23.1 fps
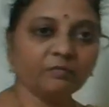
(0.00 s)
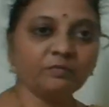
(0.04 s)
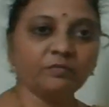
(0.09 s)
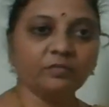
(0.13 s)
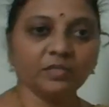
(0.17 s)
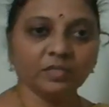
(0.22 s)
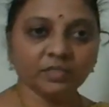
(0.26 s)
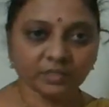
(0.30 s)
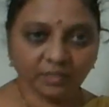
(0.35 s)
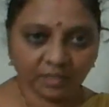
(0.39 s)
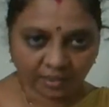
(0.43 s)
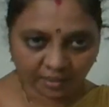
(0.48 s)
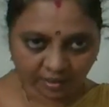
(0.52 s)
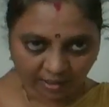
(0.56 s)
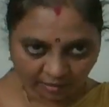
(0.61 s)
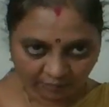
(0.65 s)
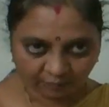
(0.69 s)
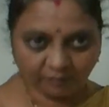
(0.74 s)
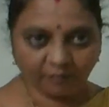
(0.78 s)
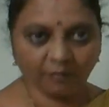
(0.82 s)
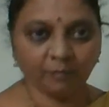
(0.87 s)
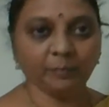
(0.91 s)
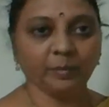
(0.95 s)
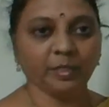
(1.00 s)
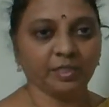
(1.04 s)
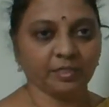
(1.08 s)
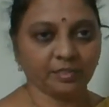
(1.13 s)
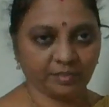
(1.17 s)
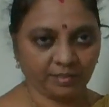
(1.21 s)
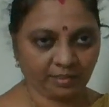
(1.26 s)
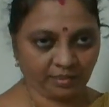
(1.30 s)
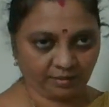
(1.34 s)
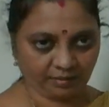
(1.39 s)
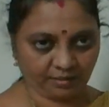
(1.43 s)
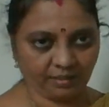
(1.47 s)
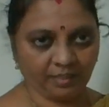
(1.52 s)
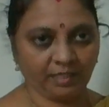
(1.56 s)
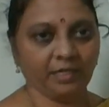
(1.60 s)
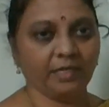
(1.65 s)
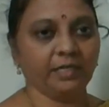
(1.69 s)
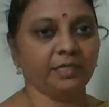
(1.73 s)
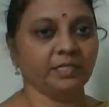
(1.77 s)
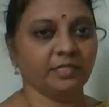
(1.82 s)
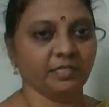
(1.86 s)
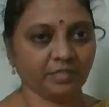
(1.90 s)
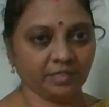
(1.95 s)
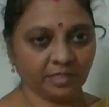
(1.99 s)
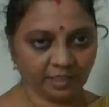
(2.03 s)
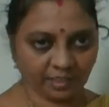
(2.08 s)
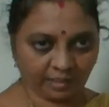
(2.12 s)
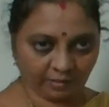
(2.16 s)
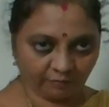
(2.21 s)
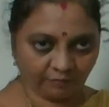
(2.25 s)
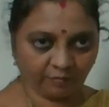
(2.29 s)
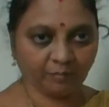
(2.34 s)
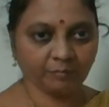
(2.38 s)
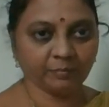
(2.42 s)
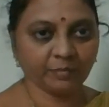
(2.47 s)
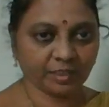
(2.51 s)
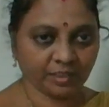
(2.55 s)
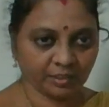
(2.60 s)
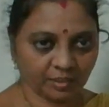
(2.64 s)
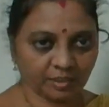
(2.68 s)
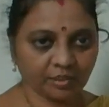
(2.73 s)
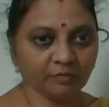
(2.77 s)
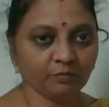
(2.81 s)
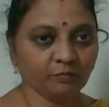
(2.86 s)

further information, additional information.